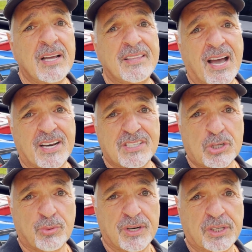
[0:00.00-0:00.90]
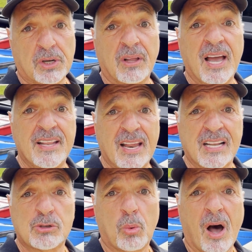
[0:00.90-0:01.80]
That is critical. And
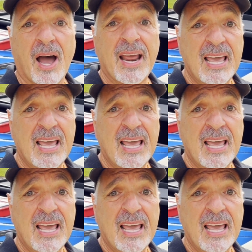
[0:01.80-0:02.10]
that's why,